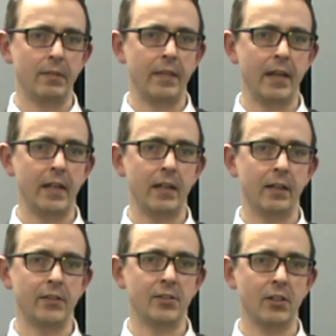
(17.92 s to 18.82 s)
They
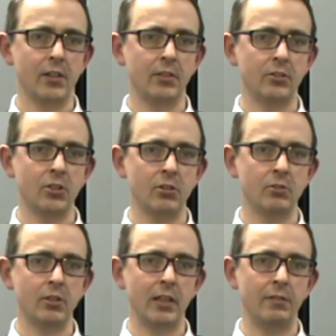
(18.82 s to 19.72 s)
are designed to
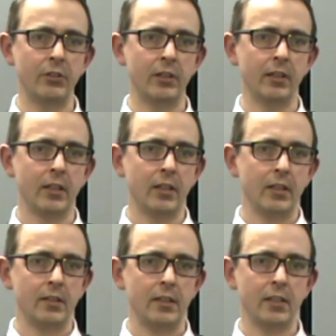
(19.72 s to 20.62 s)
deliver
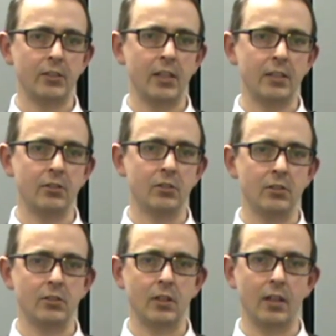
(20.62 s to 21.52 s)
nicotine
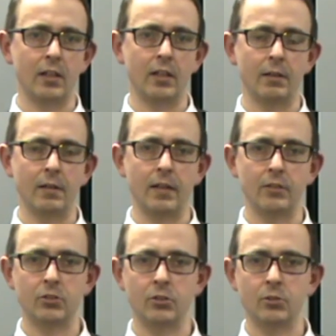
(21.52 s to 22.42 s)

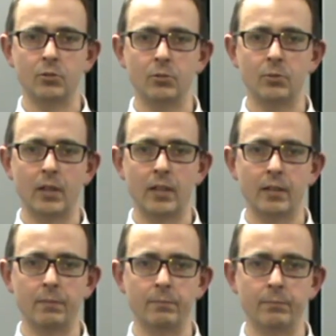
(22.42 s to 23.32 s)
to
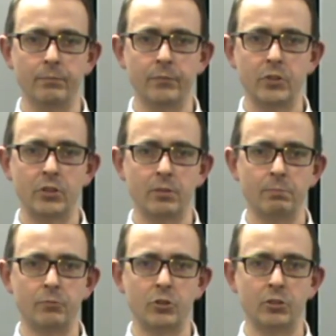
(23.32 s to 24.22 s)

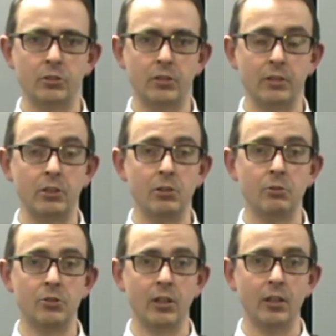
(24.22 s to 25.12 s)
the
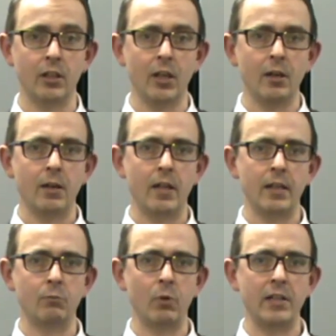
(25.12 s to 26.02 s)
user
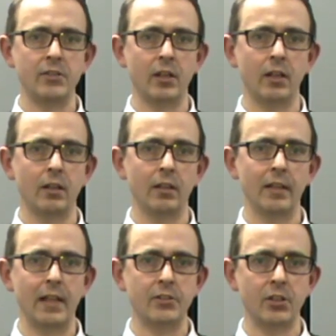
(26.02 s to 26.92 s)
in ways that are
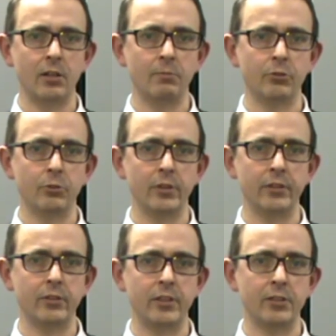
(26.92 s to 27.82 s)
less harmful
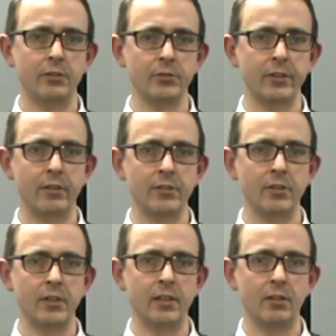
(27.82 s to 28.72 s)
than traditional cigarettes,
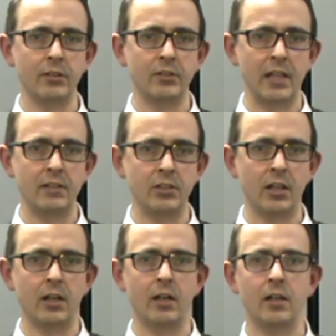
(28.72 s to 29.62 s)
so they don't contain
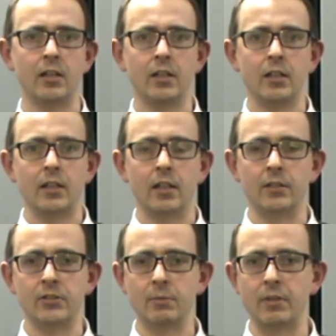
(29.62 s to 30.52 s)
tar
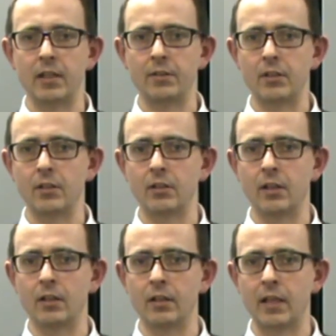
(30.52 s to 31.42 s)
and some of the
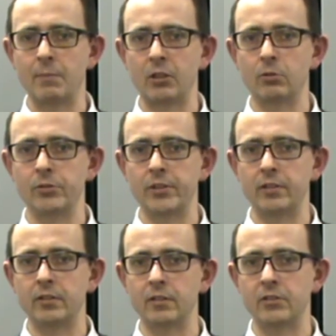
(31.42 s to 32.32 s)
other chemicals
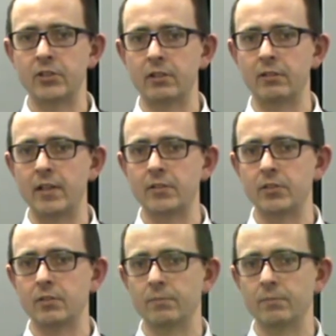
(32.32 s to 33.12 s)
in cigarettes.